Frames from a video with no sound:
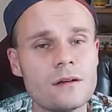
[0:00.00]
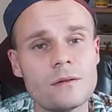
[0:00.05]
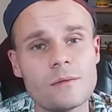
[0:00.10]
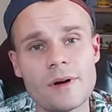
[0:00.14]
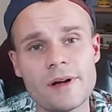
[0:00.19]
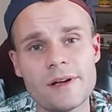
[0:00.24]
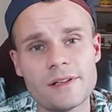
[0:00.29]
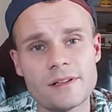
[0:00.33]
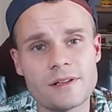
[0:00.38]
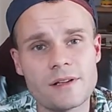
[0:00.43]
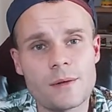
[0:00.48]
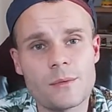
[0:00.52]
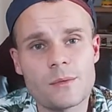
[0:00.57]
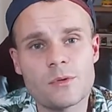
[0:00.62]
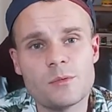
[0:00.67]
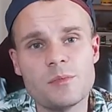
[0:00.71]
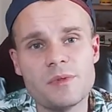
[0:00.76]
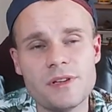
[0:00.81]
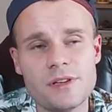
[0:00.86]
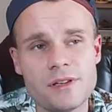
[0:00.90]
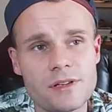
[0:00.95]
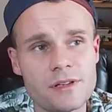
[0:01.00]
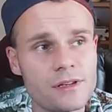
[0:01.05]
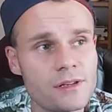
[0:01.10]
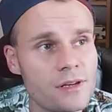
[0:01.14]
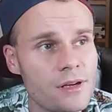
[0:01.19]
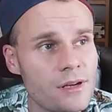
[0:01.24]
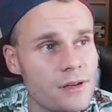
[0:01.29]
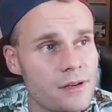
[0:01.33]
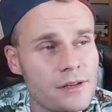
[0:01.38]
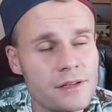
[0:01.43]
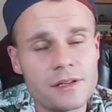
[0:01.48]
Right on, that would be
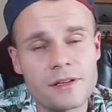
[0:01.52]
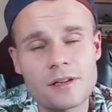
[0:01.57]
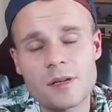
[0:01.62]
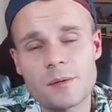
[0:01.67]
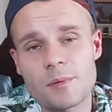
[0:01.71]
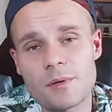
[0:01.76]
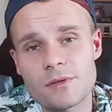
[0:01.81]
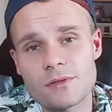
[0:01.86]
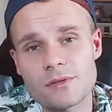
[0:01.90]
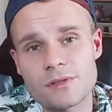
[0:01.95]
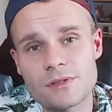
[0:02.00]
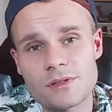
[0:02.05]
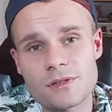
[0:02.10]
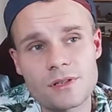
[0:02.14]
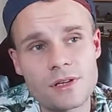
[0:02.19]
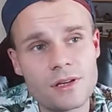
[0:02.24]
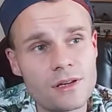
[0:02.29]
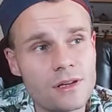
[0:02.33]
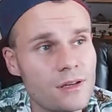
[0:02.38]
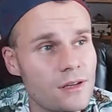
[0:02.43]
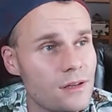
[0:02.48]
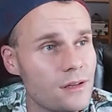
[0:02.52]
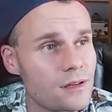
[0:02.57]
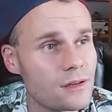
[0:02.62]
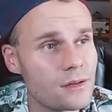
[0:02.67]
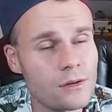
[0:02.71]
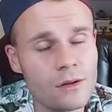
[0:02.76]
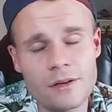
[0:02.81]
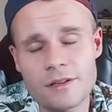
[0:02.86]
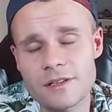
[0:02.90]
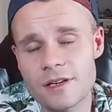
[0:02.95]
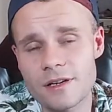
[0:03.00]
Italy post
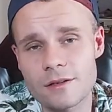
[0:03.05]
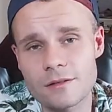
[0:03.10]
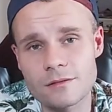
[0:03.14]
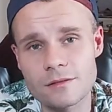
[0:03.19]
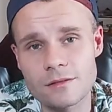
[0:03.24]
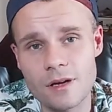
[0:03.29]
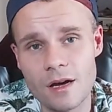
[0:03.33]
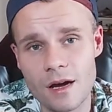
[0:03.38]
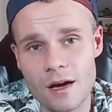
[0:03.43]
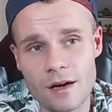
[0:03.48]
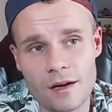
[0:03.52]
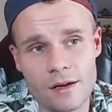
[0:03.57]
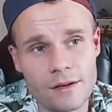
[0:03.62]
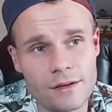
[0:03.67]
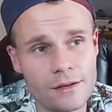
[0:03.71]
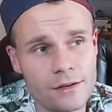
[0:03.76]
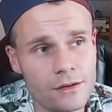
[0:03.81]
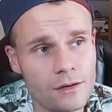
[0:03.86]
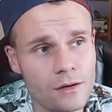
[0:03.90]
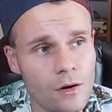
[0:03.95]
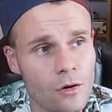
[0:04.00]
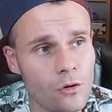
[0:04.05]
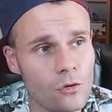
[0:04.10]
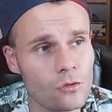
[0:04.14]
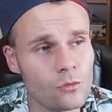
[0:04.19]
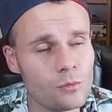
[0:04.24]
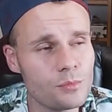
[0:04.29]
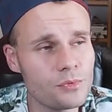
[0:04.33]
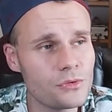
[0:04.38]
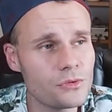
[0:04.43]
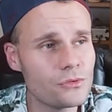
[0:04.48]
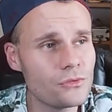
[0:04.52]
lockdown. I
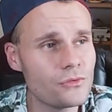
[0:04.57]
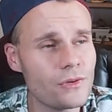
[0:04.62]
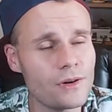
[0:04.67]
hope you